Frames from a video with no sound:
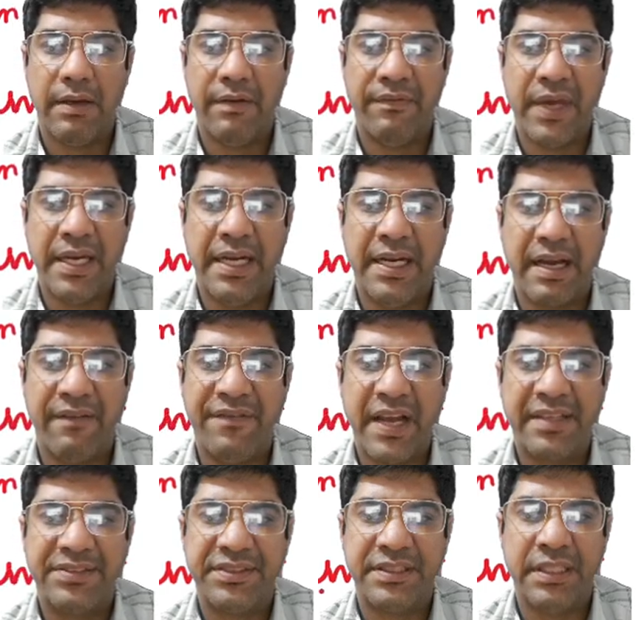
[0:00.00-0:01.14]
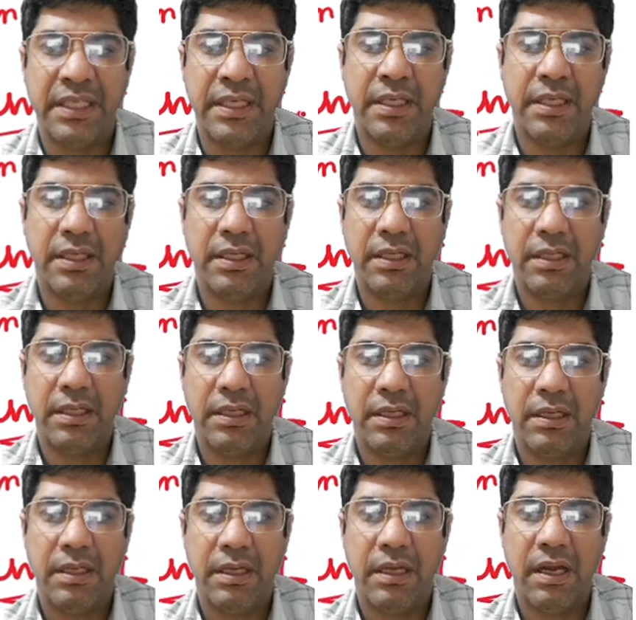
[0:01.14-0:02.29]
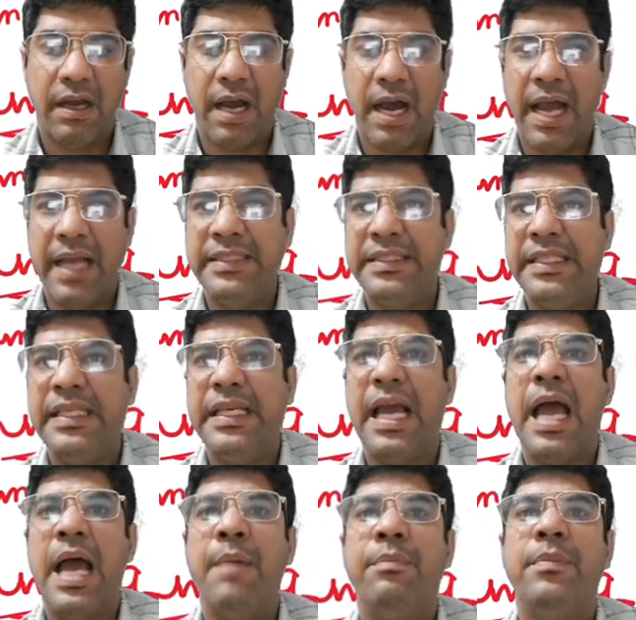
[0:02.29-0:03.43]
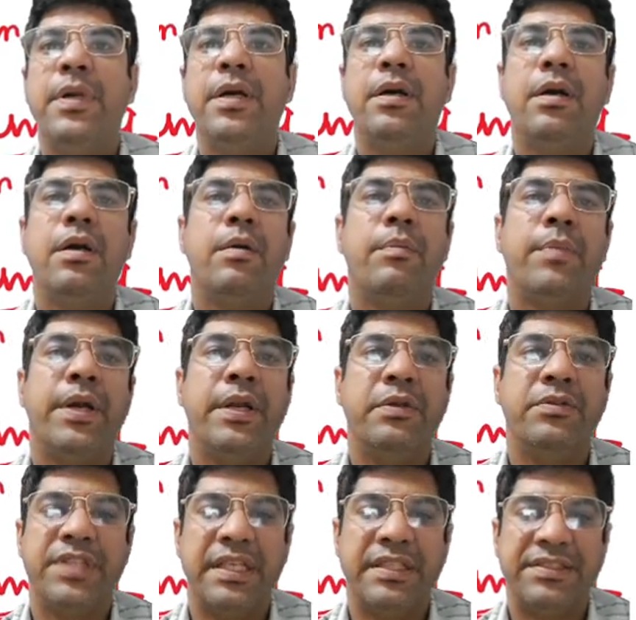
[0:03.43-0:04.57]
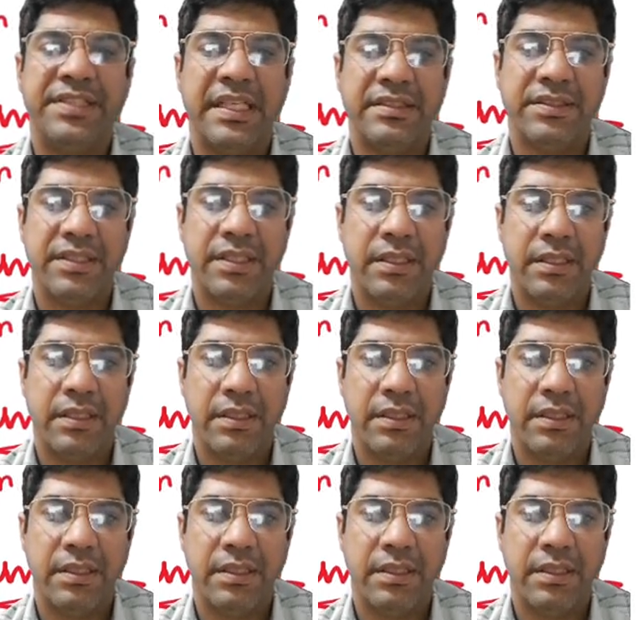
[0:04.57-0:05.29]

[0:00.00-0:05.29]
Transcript: when it affects the IgM producing cells.